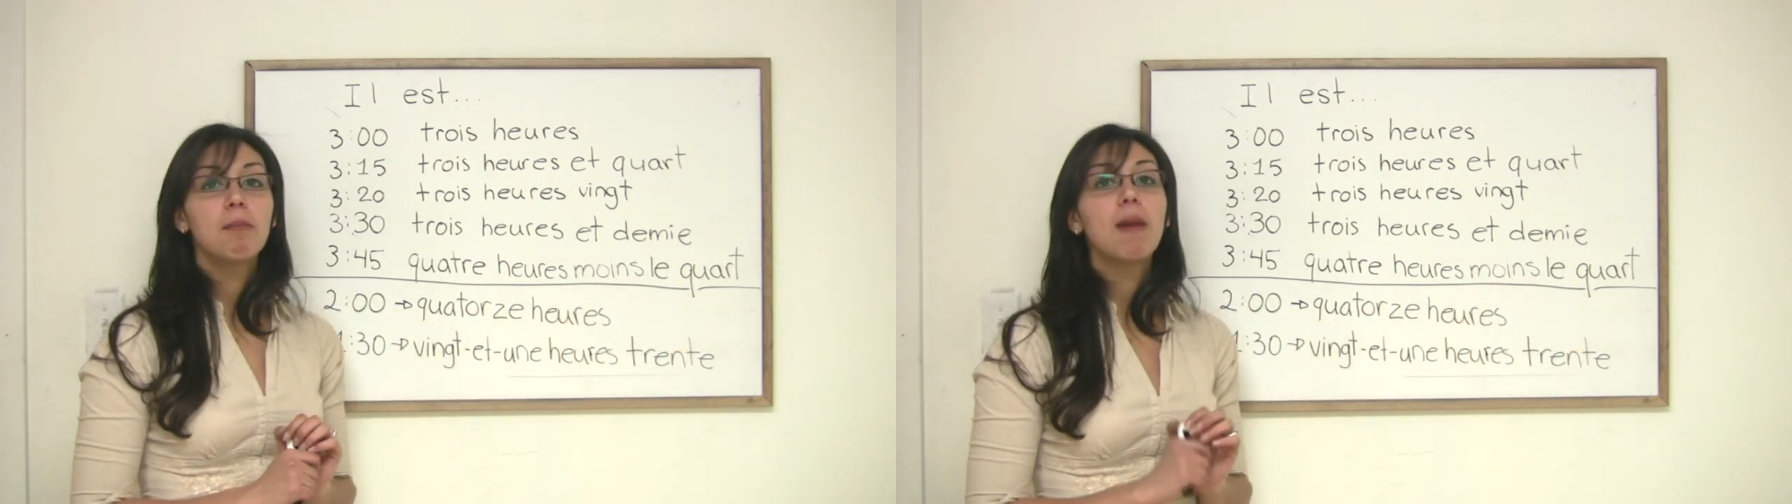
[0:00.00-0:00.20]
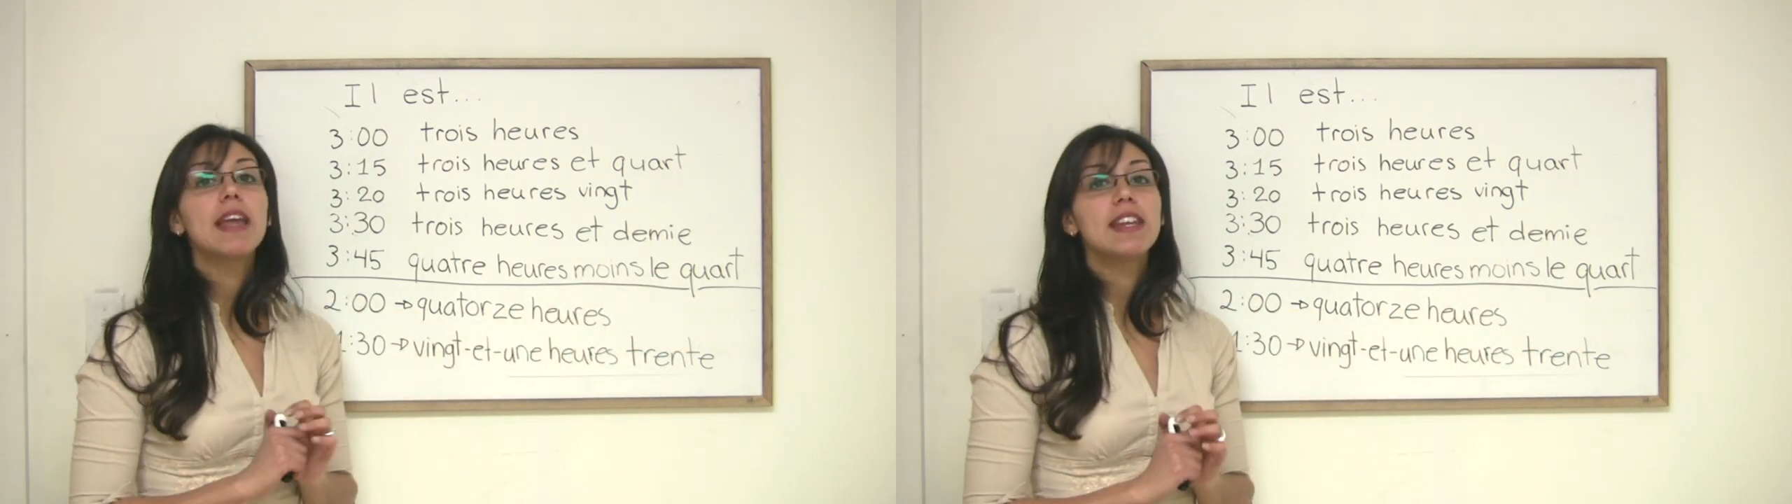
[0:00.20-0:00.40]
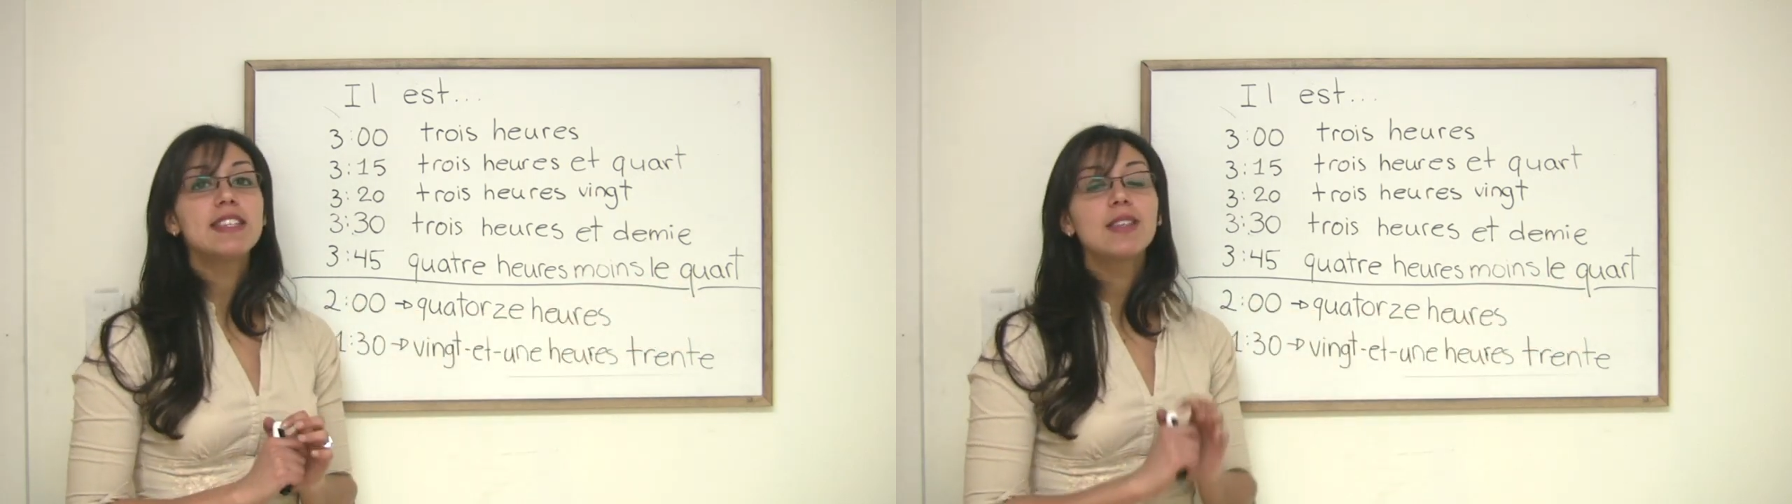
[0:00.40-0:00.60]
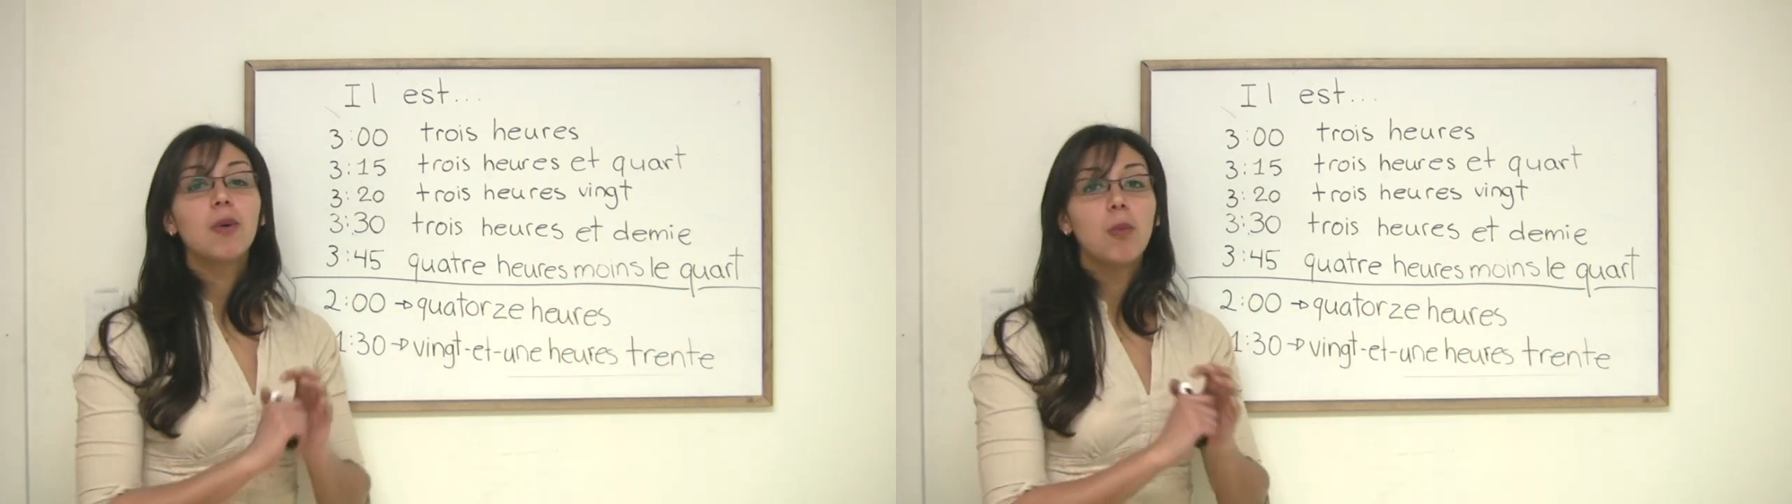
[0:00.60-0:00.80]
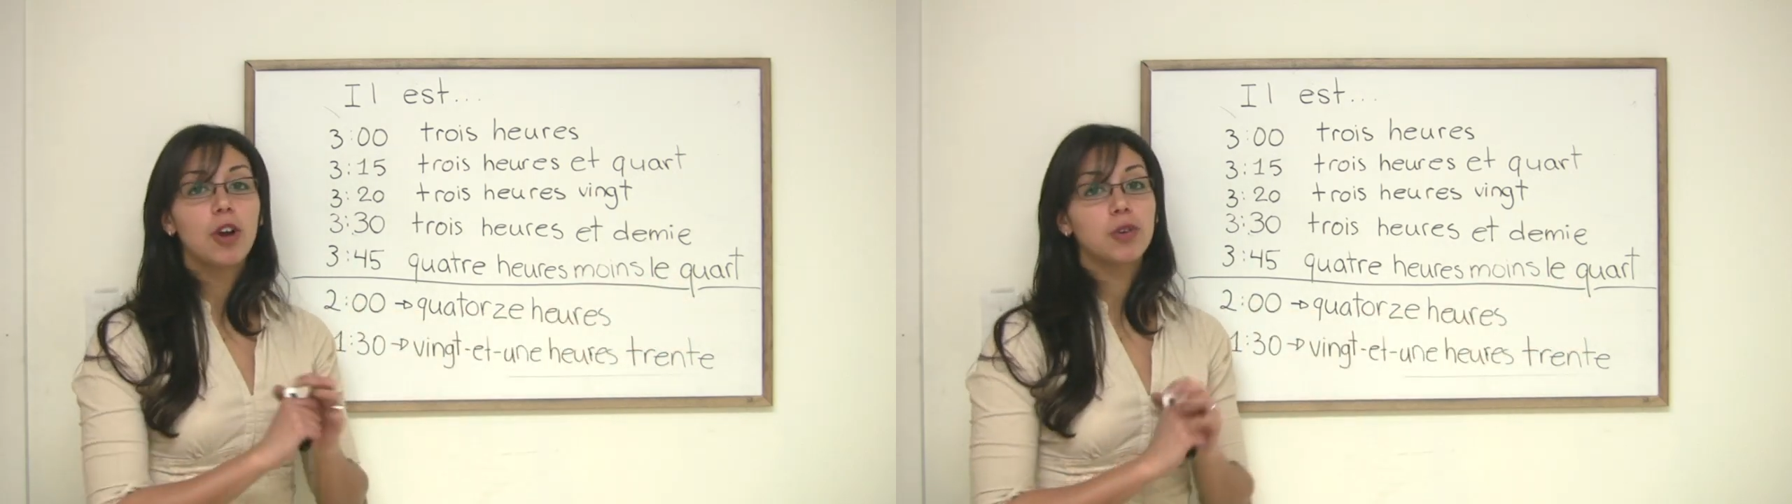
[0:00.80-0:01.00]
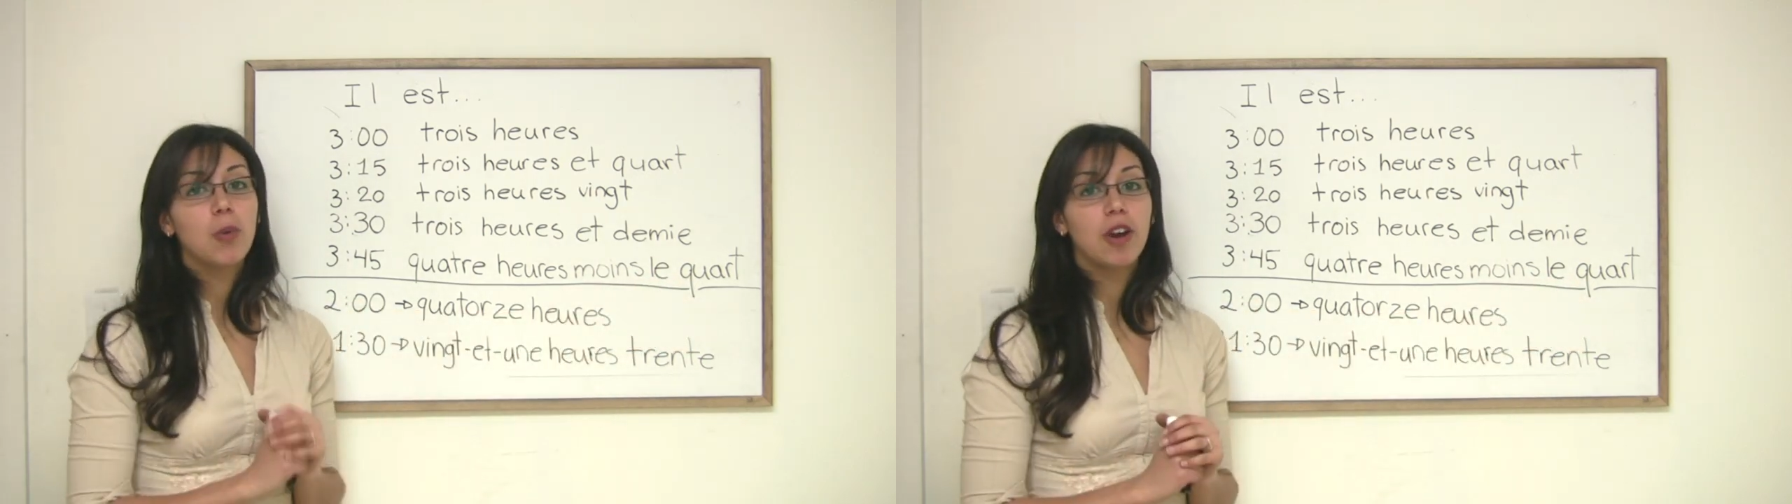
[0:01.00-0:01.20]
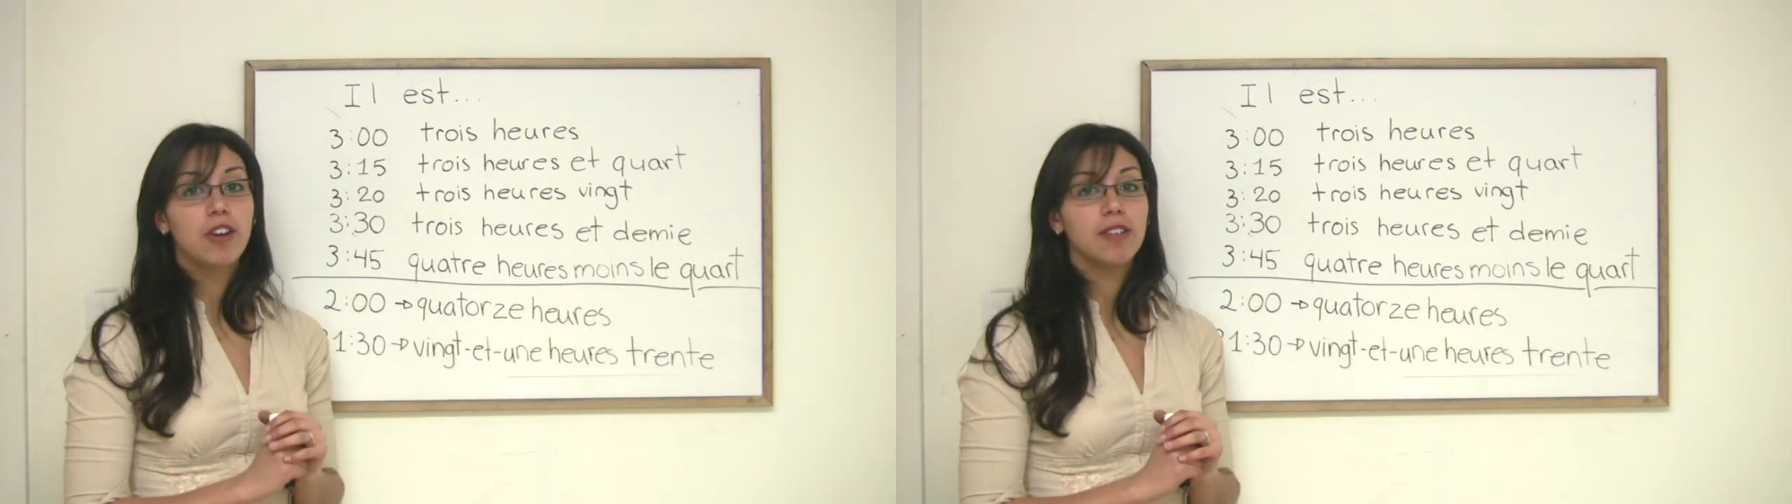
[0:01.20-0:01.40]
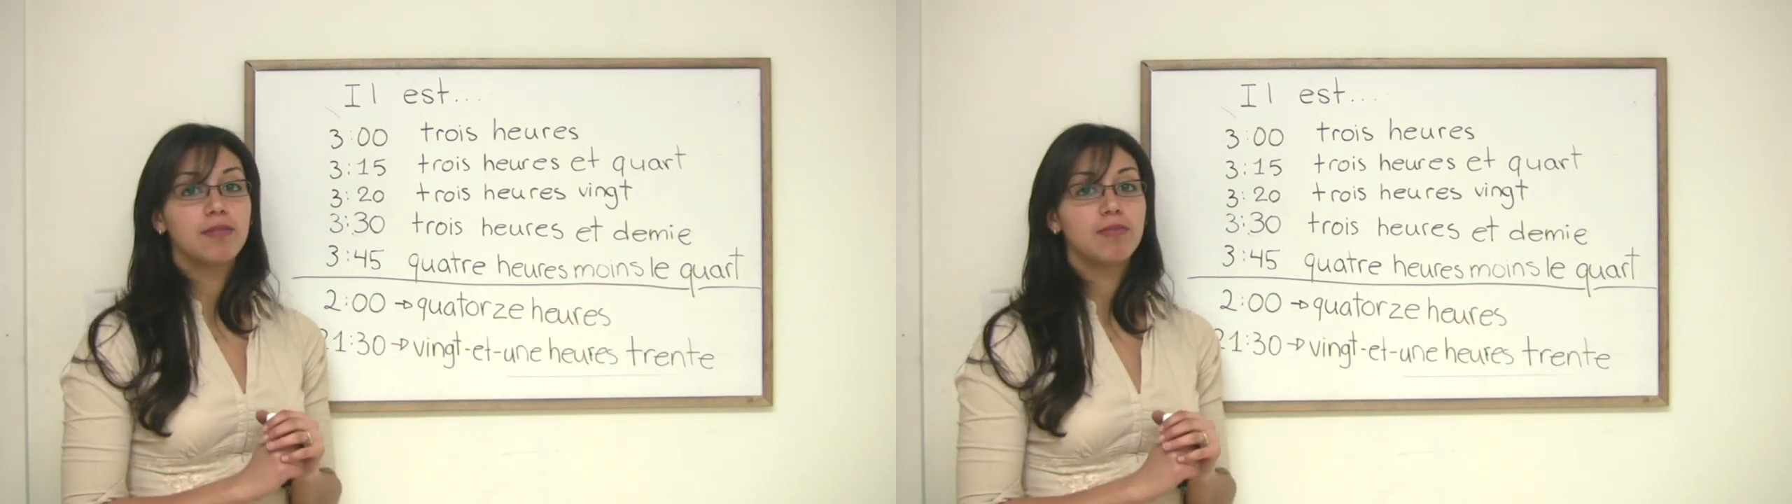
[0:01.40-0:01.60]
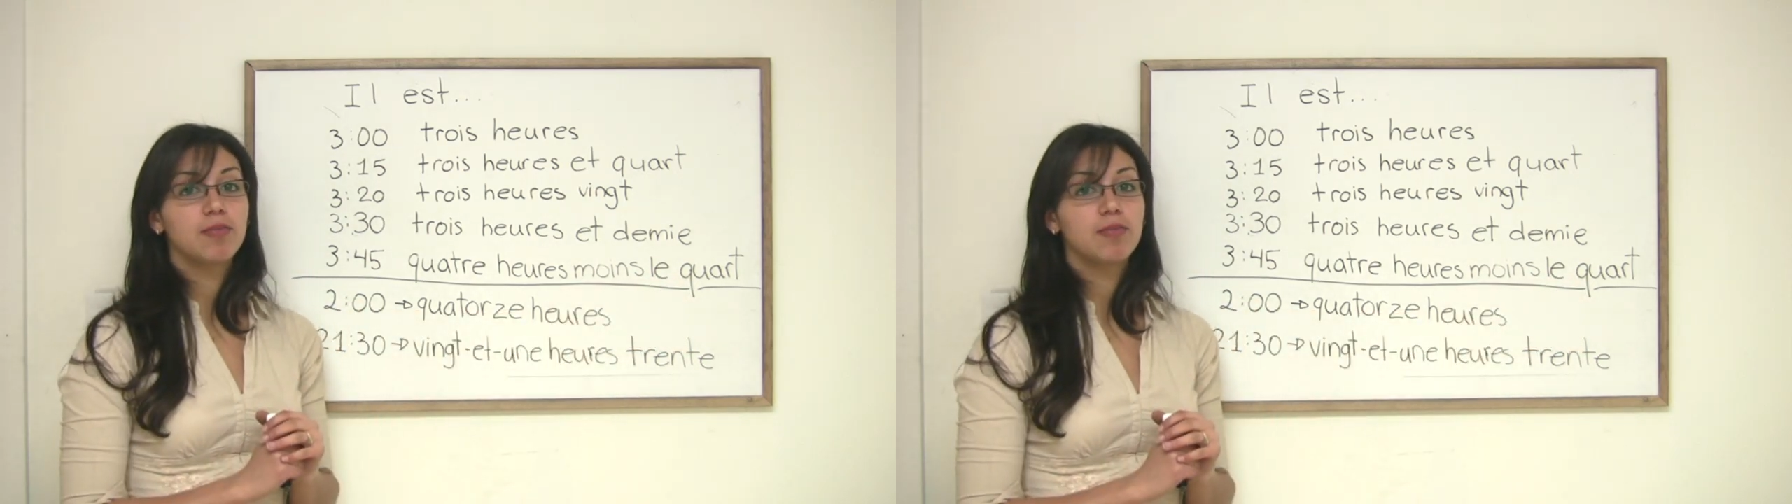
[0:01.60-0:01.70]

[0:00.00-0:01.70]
Minus 1 quarter.